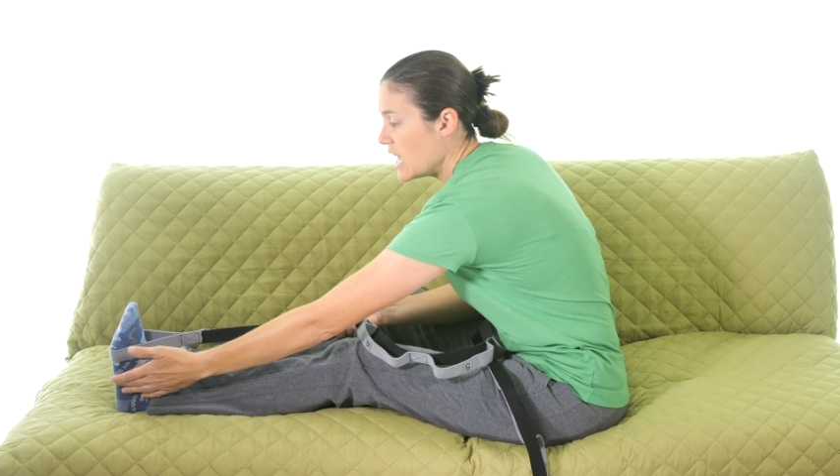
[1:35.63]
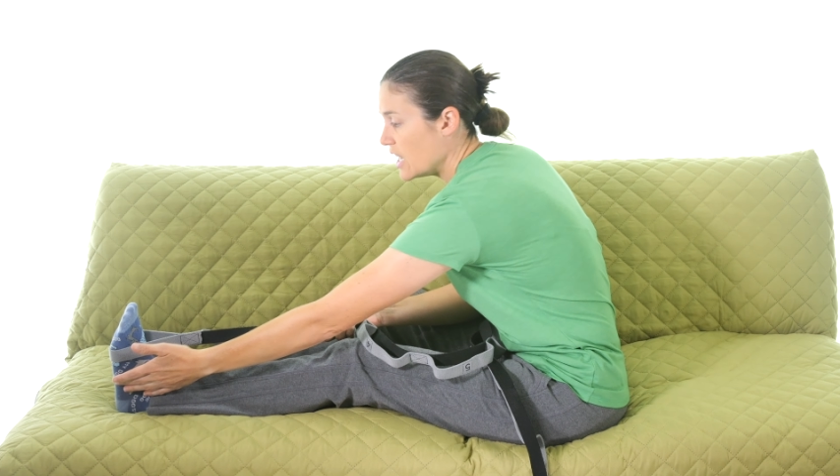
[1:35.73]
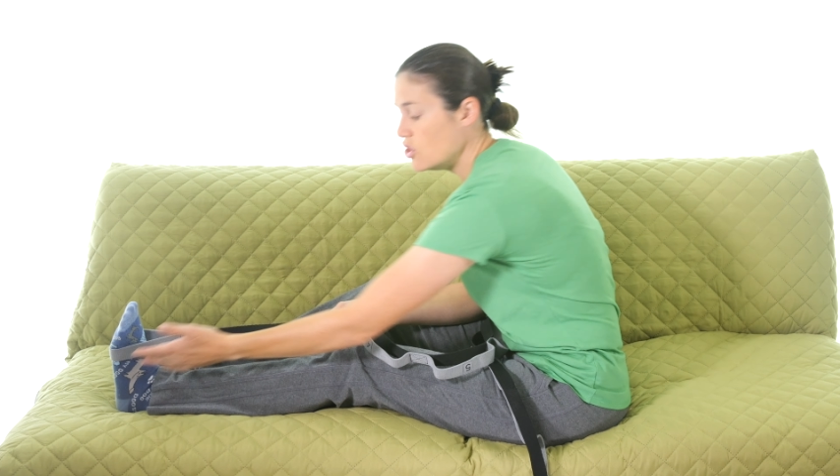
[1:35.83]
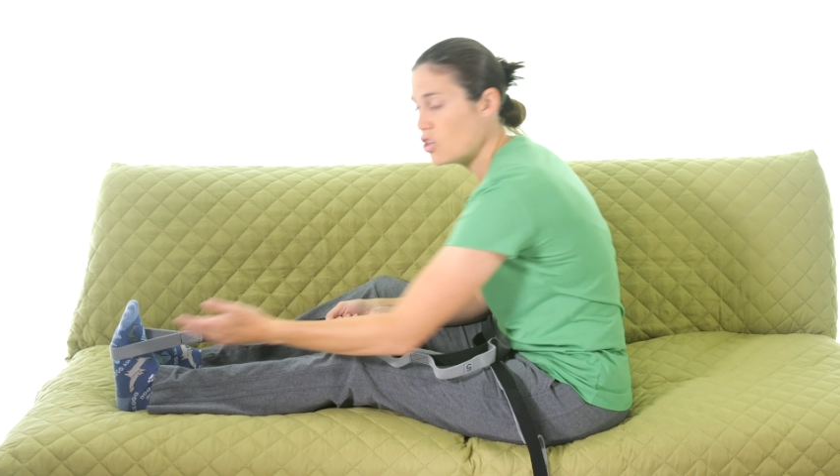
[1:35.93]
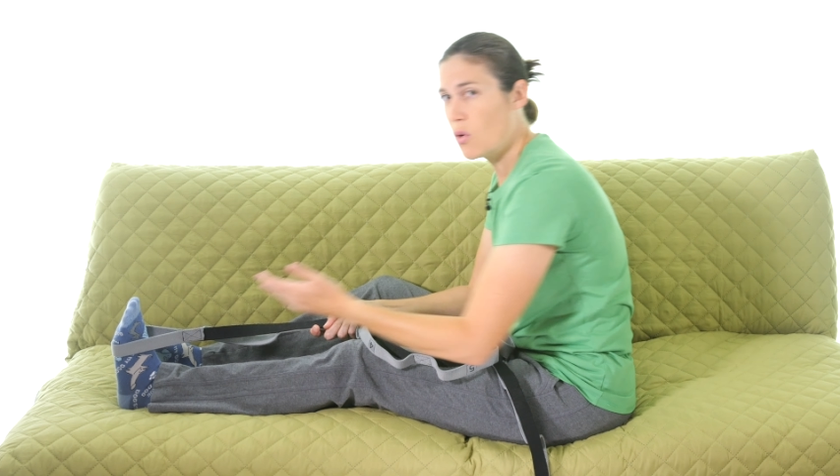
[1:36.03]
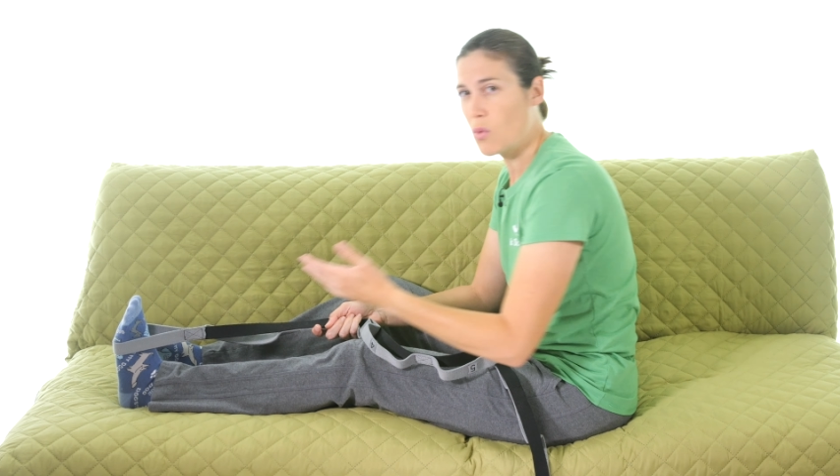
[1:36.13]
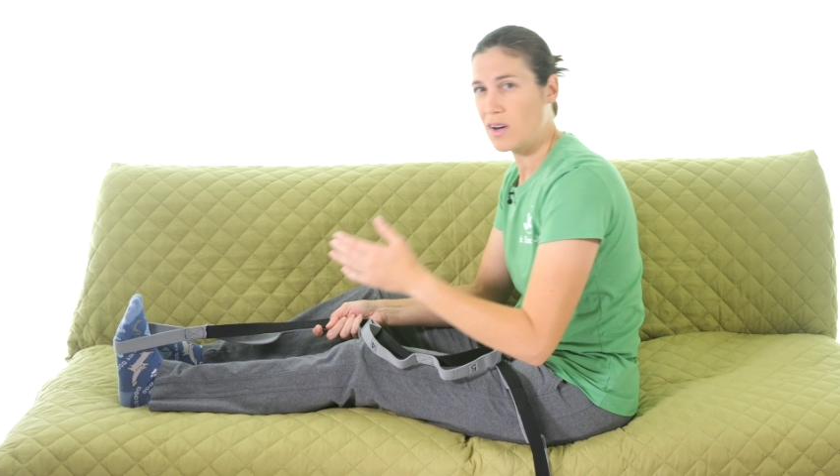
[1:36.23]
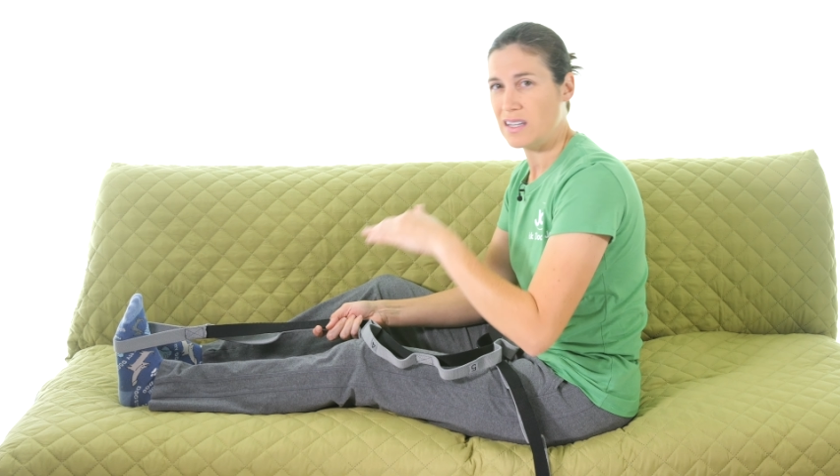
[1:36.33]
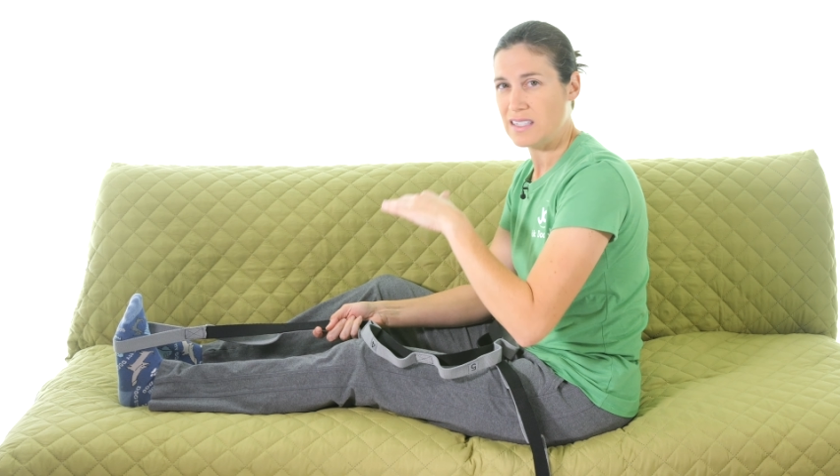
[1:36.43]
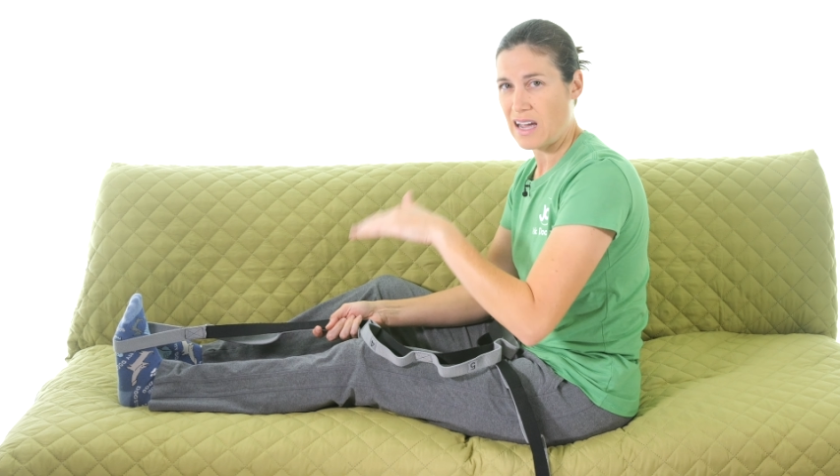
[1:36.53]
and you don't want
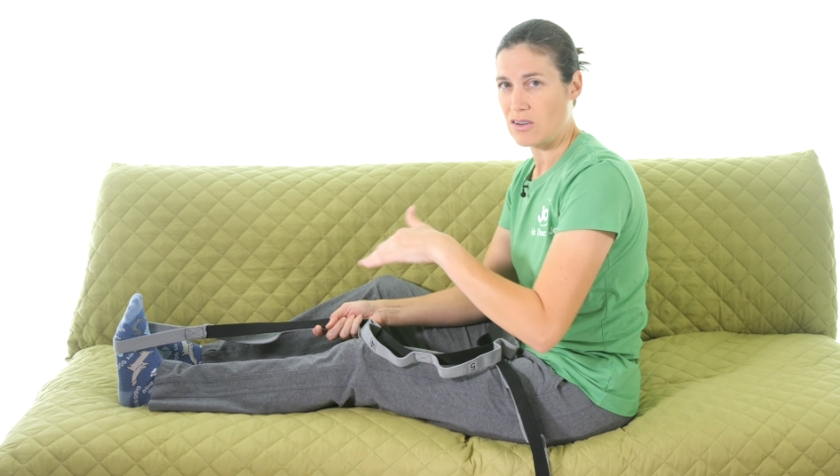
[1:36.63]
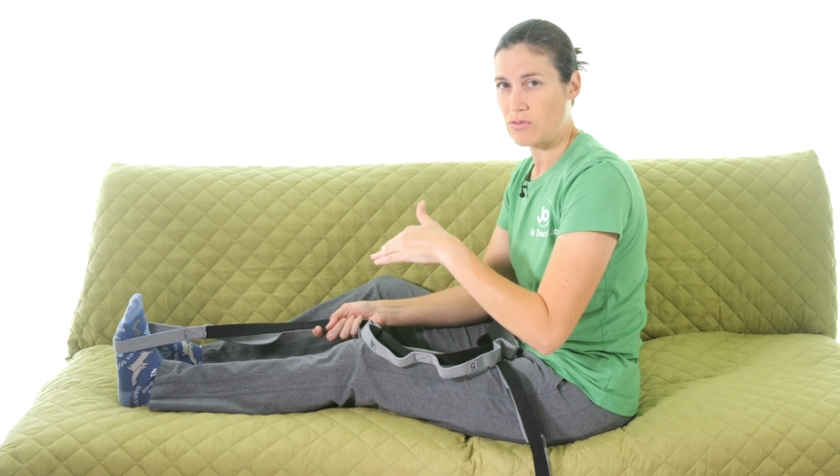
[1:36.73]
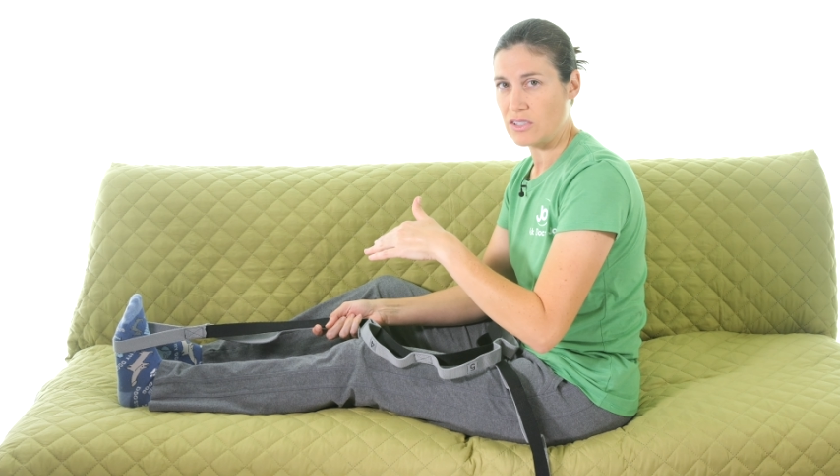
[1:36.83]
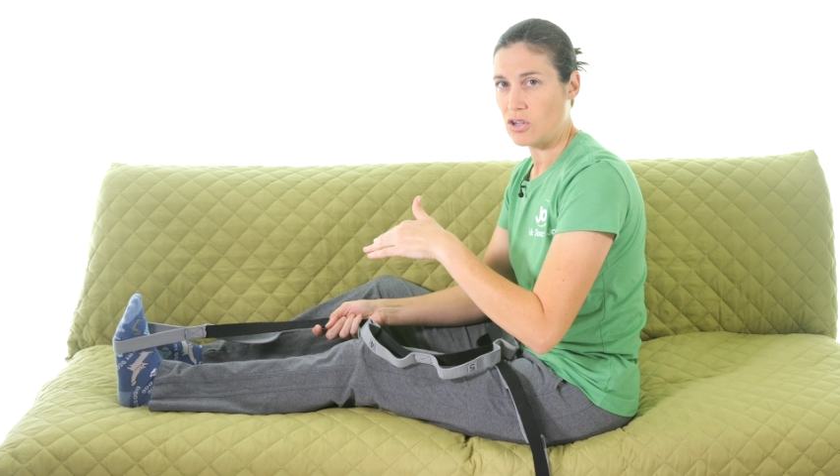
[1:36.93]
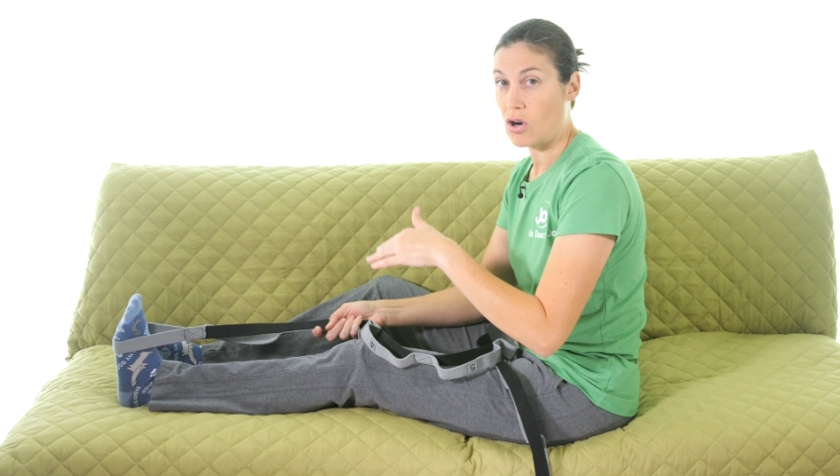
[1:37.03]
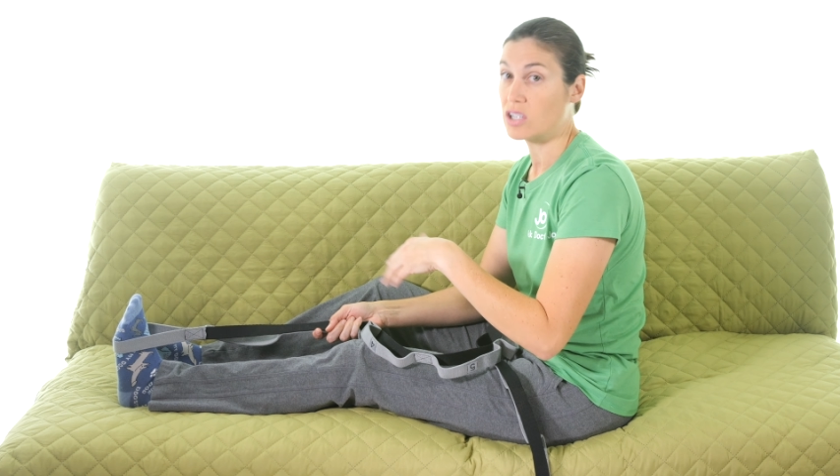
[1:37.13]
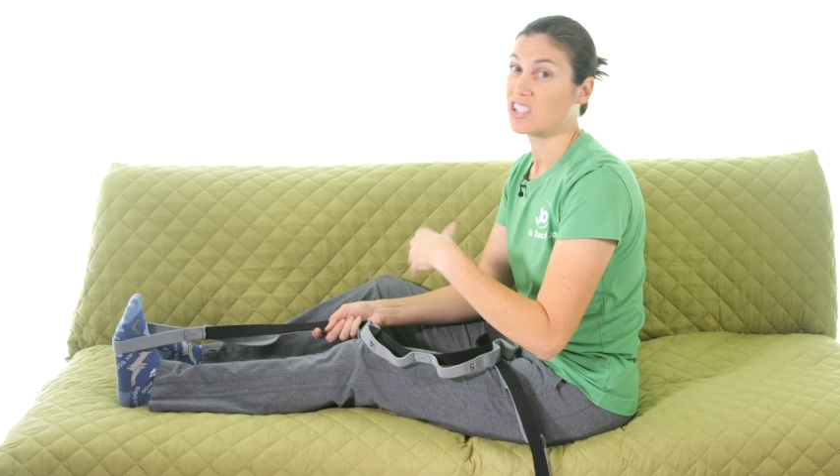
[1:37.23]
it down around your arch